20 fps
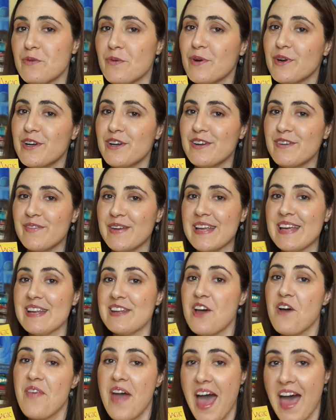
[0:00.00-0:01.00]
We didn't
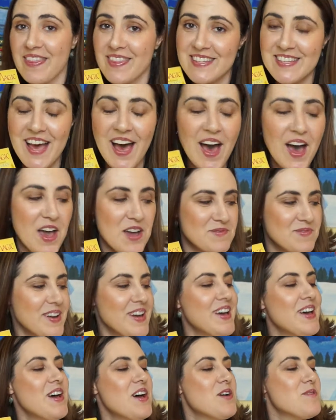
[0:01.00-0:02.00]
know that at the time,
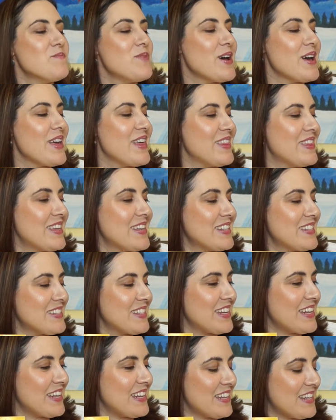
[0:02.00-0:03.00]
but this
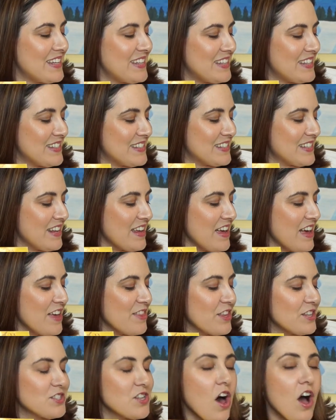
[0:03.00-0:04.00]
is
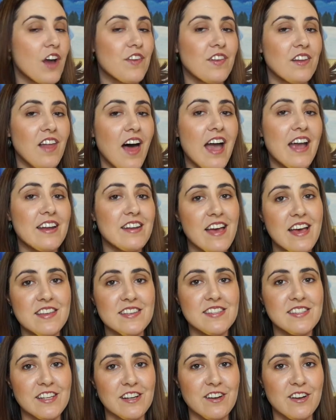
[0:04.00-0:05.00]
the Song of the
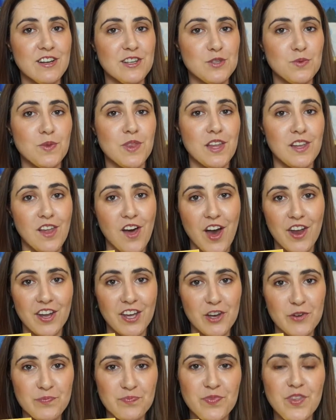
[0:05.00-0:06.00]
Lioness series with
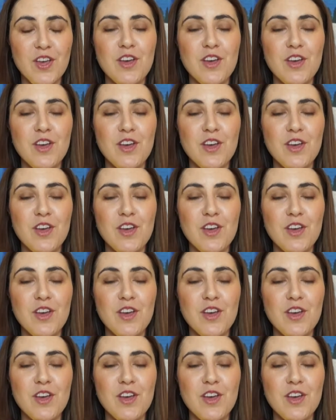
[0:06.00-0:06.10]
Alana.